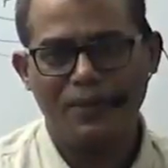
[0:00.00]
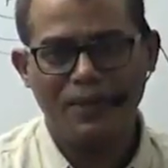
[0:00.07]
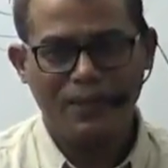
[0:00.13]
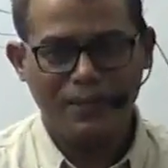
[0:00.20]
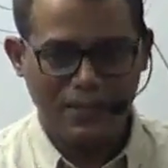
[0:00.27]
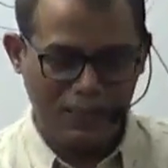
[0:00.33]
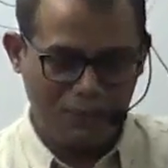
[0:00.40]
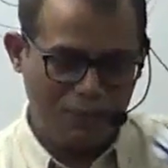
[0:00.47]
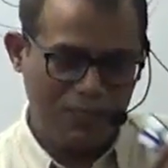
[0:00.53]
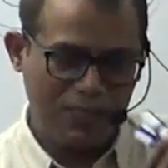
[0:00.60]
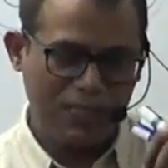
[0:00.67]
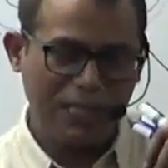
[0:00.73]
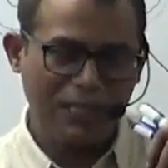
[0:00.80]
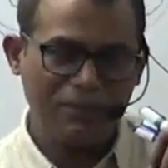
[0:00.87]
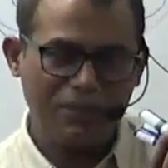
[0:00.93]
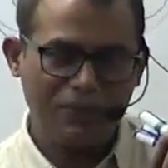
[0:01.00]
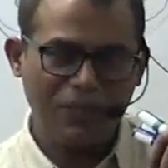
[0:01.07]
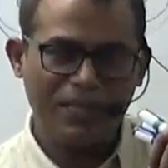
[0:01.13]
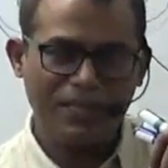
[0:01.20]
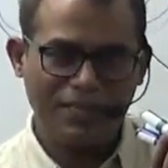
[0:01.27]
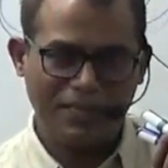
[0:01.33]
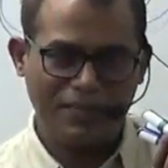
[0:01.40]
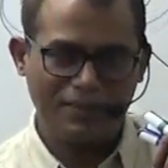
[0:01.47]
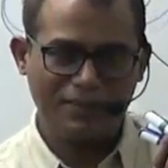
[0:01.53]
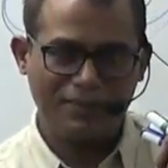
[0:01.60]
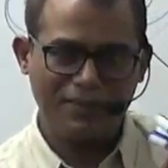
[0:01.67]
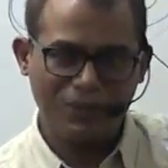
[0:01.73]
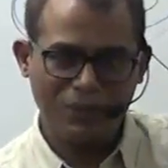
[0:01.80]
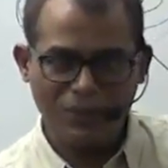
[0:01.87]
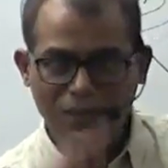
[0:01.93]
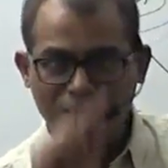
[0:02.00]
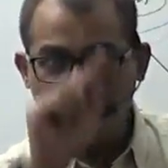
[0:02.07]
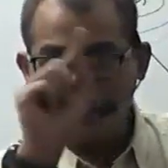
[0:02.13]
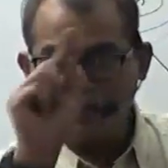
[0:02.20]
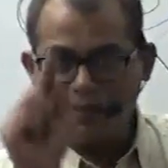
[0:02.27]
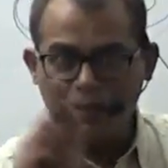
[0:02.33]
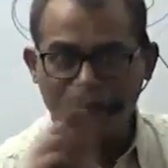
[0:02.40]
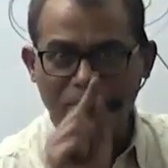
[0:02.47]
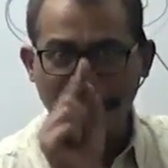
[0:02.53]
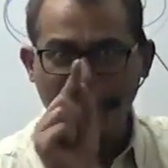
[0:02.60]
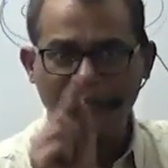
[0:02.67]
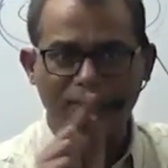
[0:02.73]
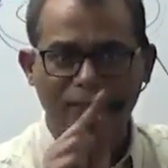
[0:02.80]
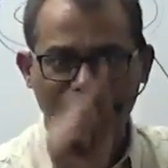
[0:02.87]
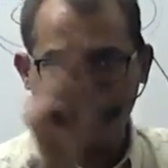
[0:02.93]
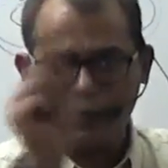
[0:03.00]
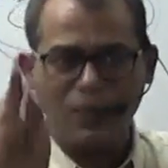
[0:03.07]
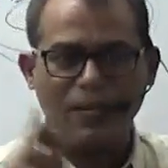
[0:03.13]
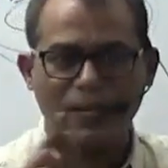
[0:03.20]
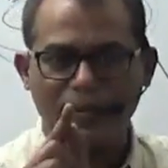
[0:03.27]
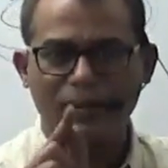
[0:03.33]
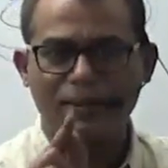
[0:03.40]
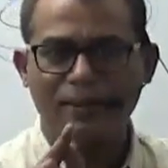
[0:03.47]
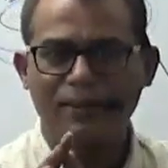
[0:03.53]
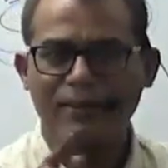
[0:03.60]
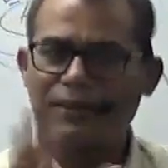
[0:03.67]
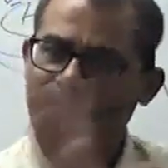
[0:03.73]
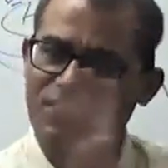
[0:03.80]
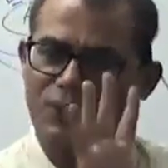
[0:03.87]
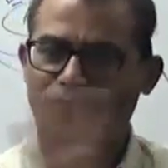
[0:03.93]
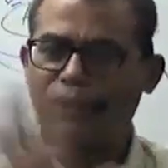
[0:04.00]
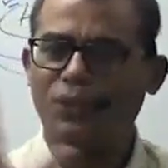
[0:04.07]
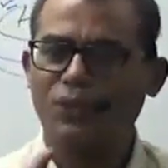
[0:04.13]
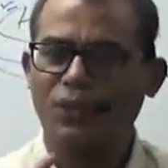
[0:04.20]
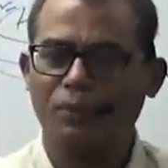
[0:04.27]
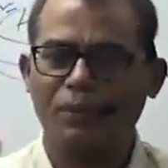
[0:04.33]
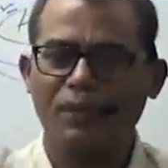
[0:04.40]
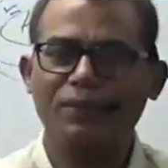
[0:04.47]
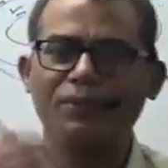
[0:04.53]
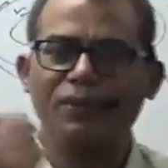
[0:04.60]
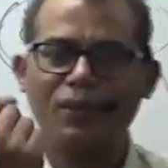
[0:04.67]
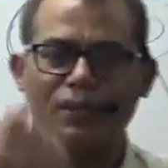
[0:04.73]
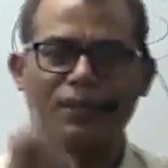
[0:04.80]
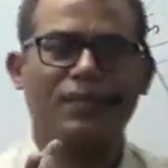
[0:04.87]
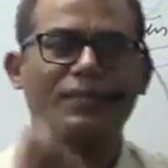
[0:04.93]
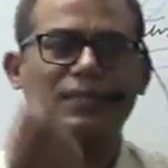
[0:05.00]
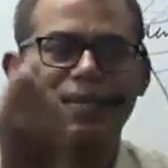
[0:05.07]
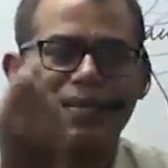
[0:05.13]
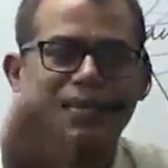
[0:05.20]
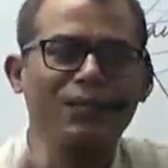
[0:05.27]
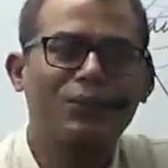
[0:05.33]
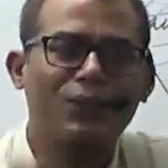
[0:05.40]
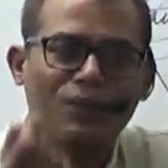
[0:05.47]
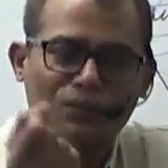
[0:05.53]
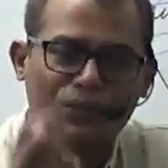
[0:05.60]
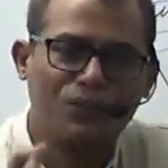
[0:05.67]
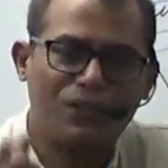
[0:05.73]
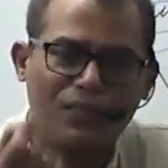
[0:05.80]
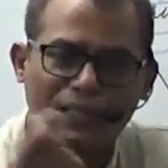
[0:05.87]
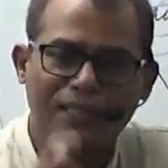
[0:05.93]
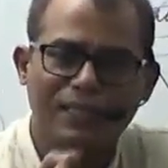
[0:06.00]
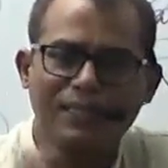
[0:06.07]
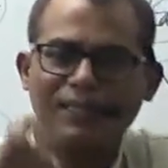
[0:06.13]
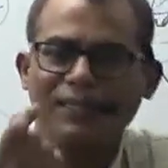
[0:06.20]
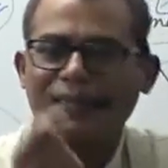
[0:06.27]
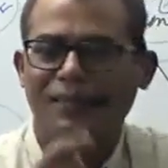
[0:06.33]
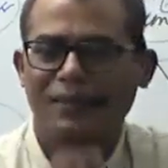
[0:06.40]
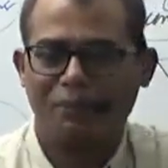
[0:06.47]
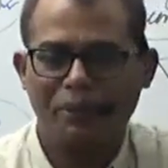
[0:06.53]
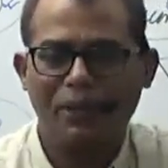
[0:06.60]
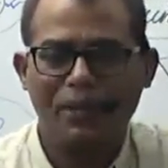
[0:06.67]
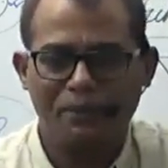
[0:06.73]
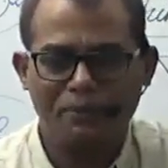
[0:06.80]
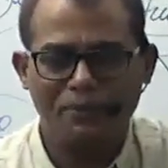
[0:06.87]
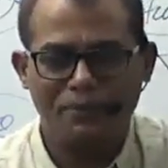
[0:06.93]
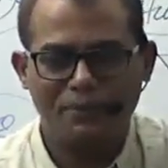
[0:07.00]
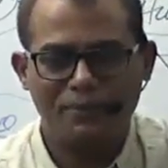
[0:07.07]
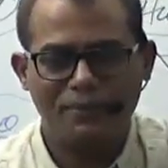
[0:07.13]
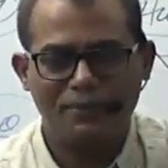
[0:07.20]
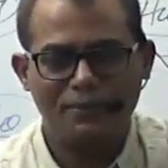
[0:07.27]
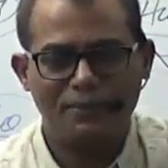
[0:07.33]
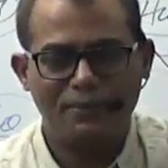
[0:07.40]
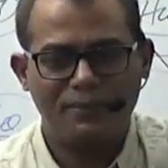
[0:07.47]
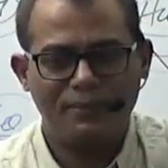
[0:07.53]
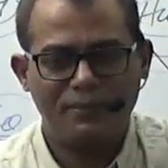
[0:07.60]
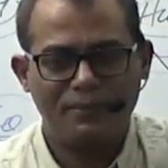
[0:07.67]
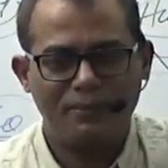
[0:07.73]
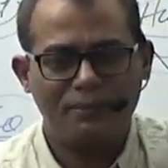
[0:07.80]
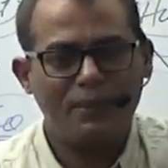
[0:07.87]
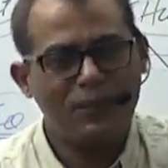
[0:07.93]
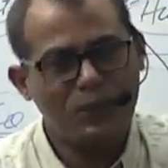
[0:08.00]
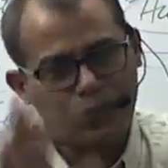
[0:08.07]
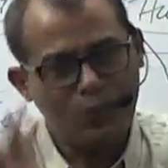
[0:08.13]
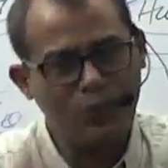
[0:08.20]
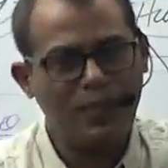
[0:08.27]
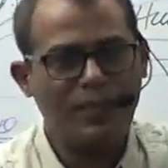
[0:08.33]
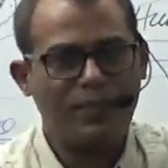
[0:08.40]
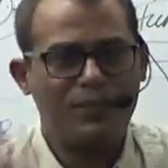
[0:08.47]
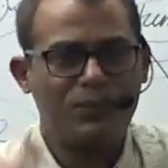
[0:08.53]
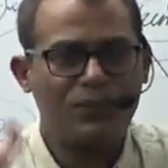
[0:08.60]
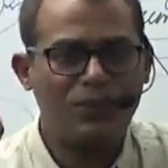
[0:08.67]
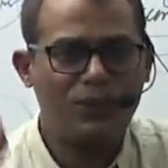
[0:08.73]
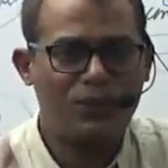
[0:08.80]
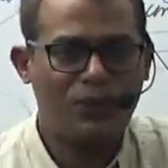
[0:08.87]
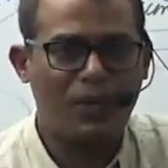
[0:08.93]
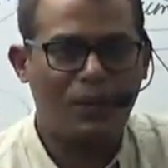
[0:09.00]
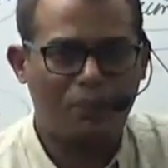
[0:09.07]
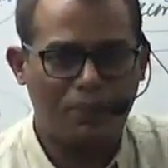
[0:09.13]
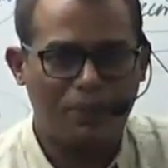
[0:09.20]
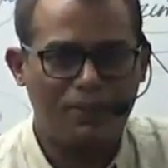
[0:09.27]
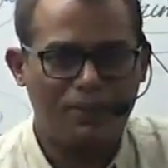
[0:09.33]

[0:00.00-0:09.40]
This much time it will take. So you can roughly predict that today it is going to happen. If not exactly today, 4:30 p.m. But today it is going to happen.